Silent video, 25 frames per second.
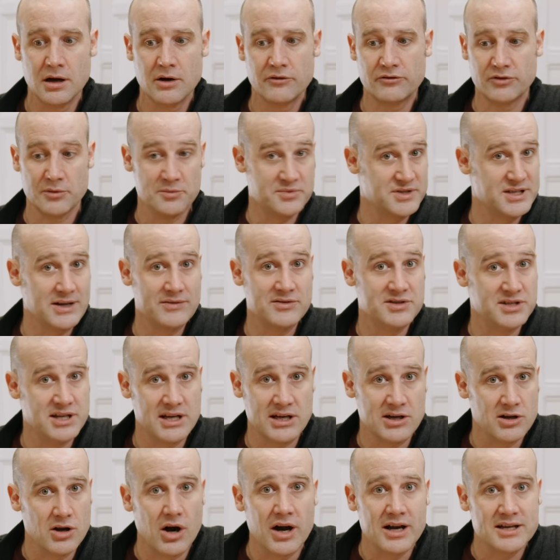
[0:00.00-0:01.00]
from
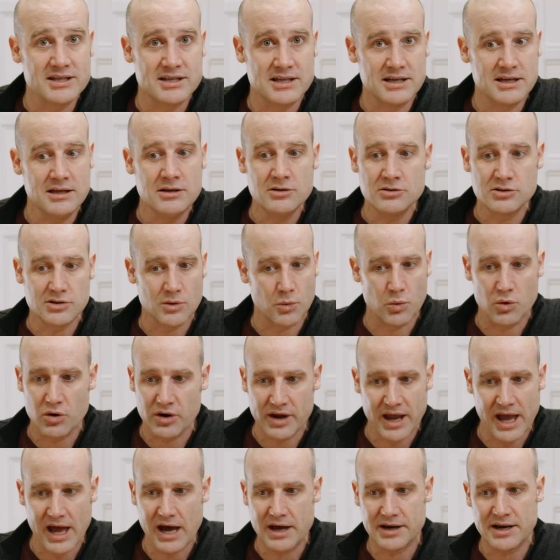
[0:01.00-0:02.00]
1790 to
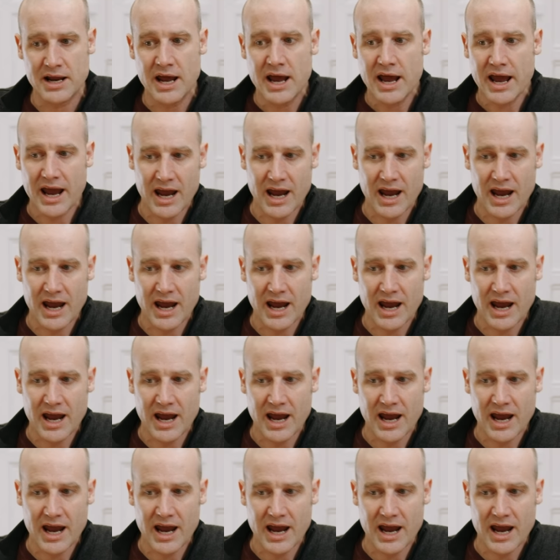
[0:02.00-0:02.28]
work out